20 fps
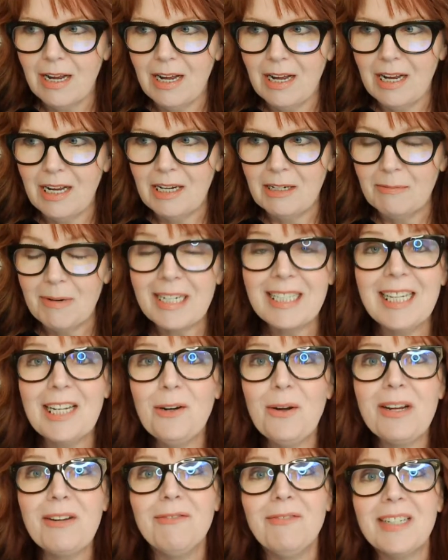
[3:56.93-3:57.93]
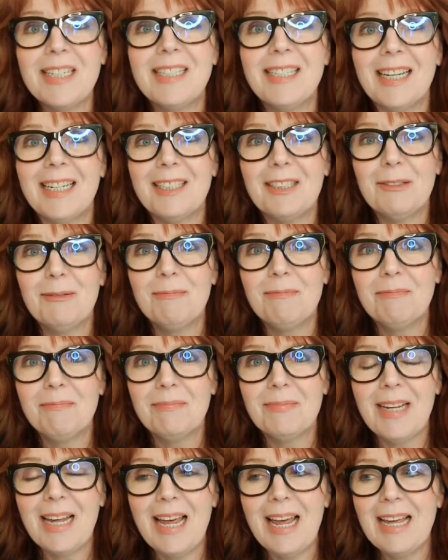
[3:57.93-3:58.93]
Because I know I can fix it.
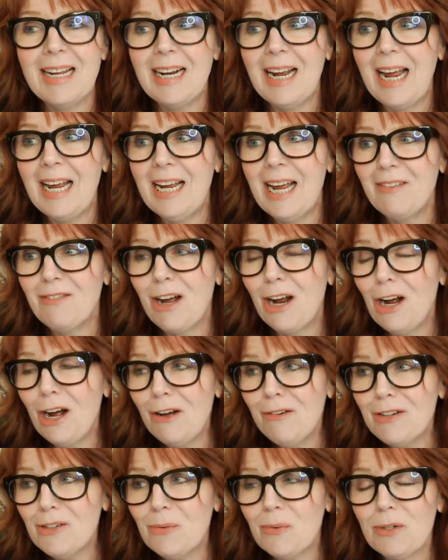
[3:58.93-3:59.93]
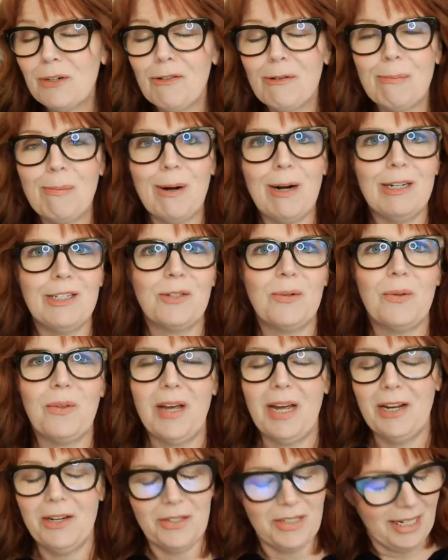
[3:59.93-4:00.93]
And I have got all these wonderful products
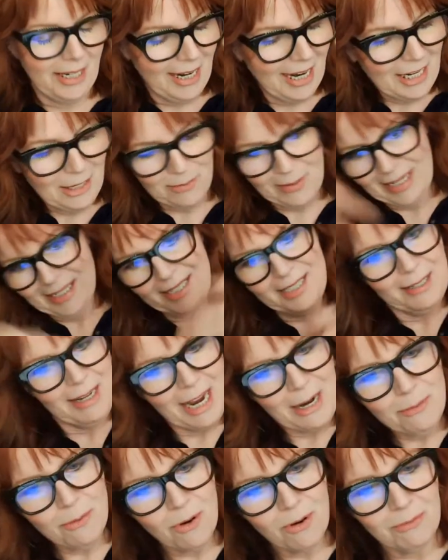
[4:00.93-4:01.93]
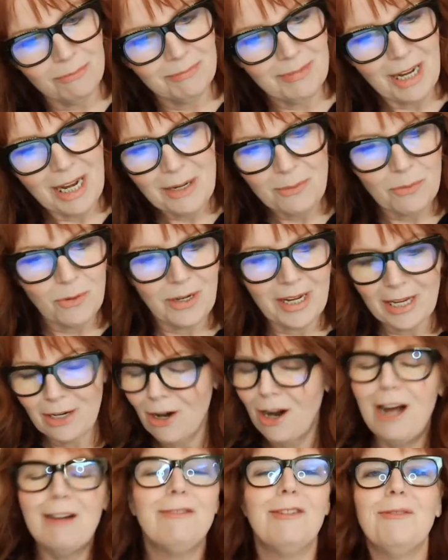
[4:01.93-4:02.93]
with IOD. Anyways, I will
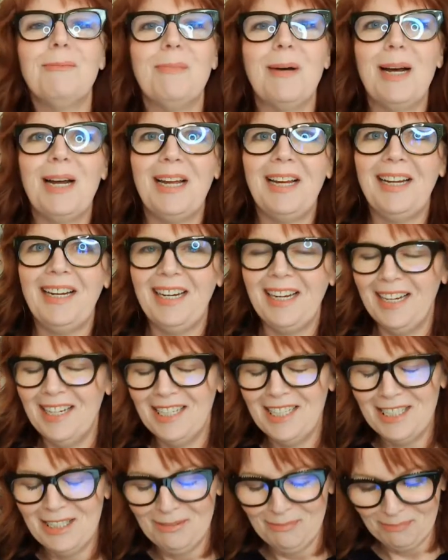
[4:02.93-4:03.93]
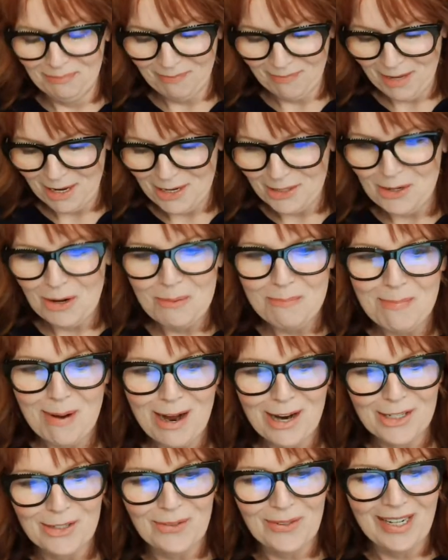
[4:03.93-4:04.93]
get off of my
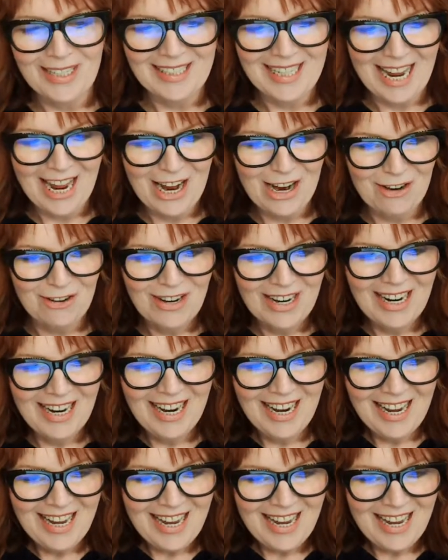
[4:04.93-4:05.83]
soapbox right now.